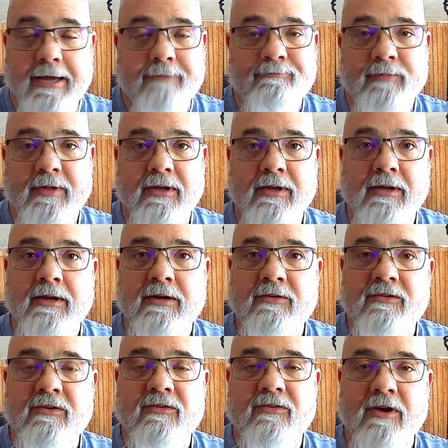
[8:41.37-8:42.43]
It is
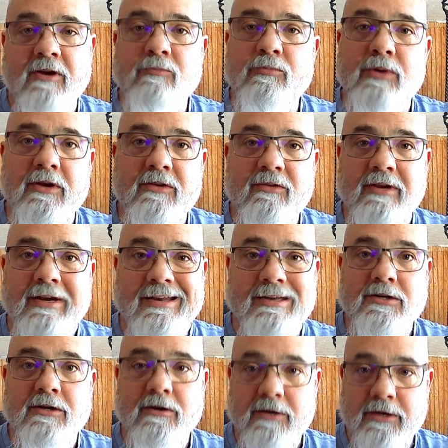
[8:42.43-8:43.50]
just unprecedented
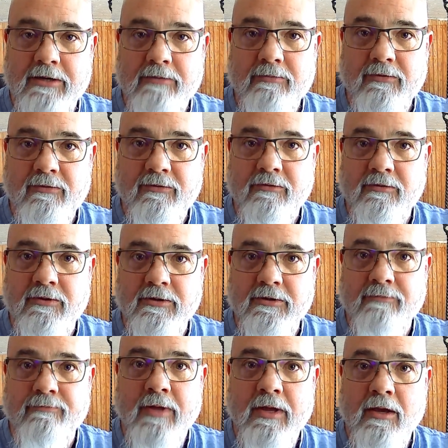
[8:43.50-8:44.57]
times.
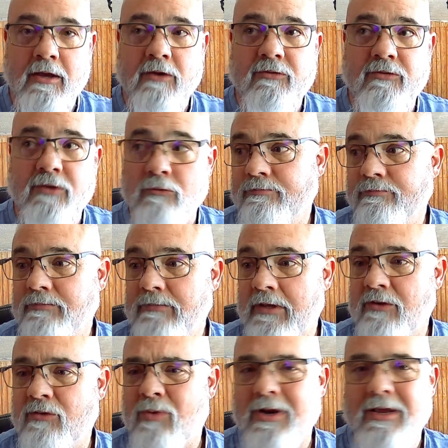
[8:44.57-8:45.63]
So I
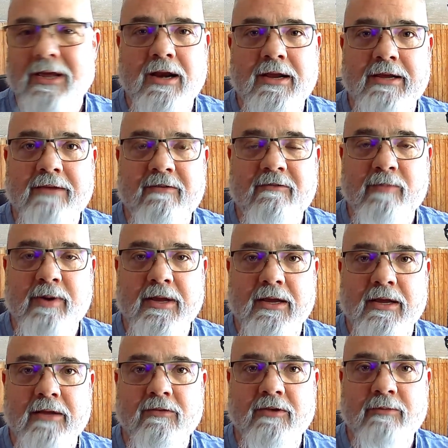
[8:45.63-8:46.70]
just want to kind of give everybody a
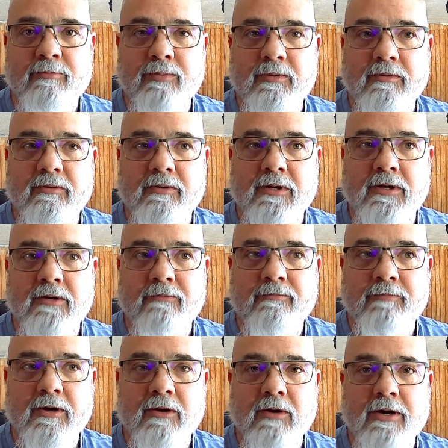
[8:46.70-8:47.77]
heads up, and
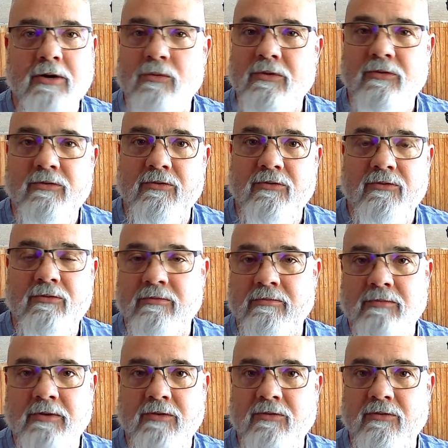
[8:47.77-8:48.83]
I know this
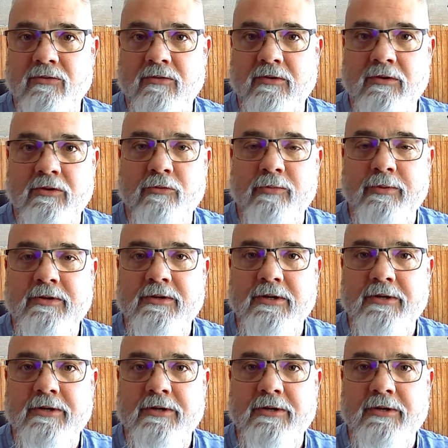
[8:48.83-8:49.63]
is a little bit